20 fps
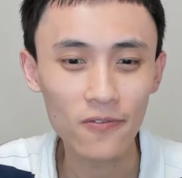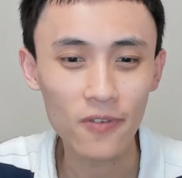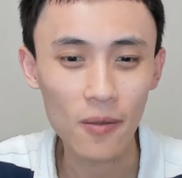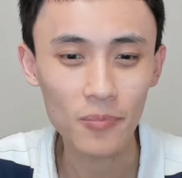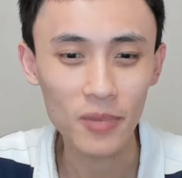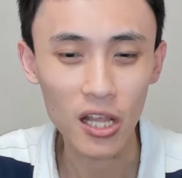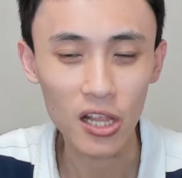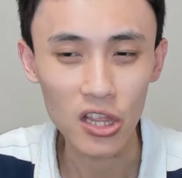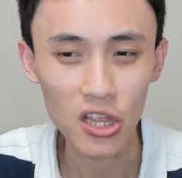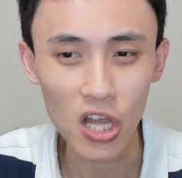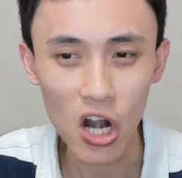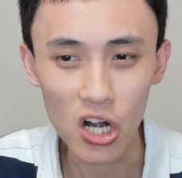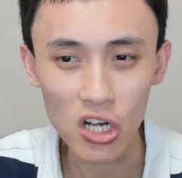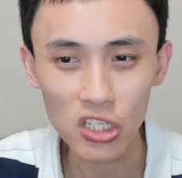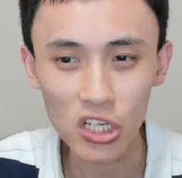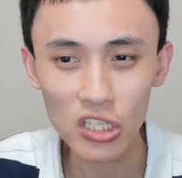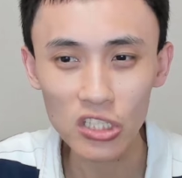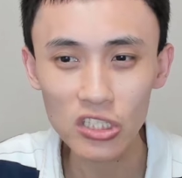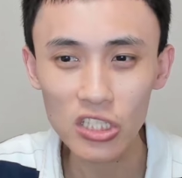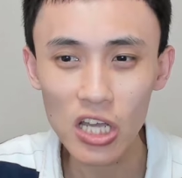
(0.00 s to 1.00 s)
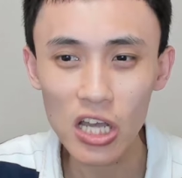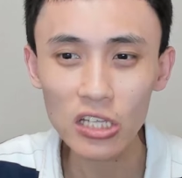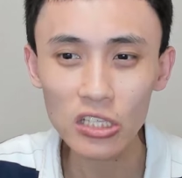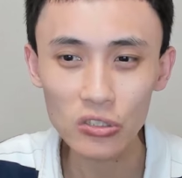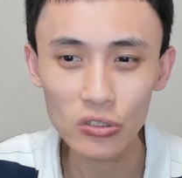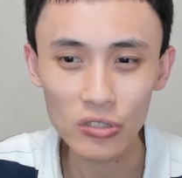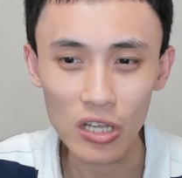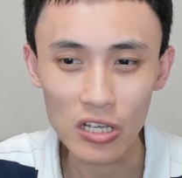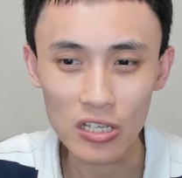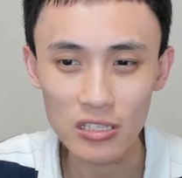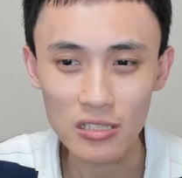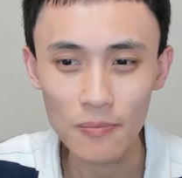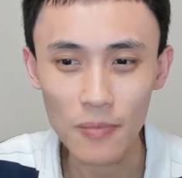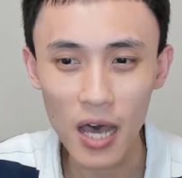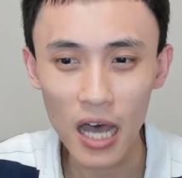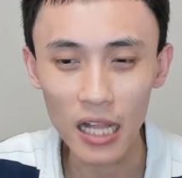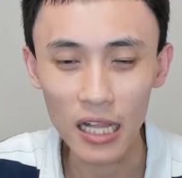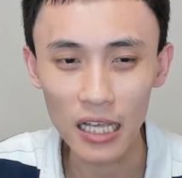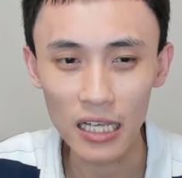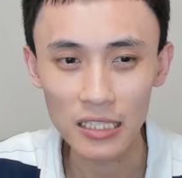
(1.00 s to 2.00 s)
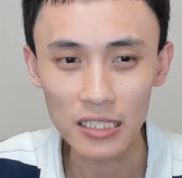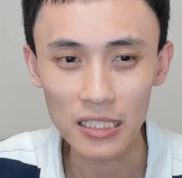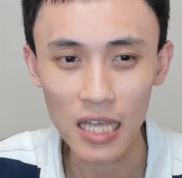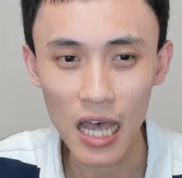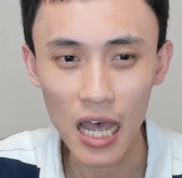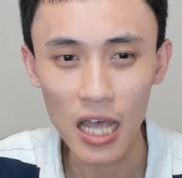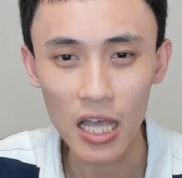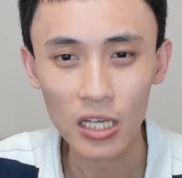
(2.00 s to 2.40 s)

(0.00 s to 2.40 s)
from the largest to the smallest.